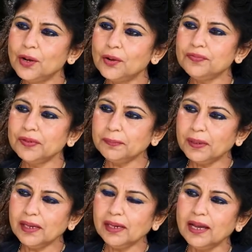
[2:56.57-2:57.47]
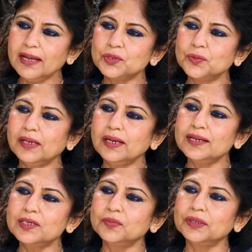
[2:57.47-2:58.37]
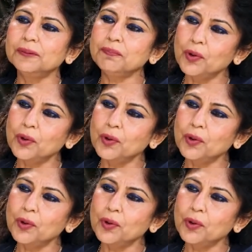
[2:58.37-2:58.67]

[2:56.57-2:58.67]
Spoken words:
of Nepal as well as with the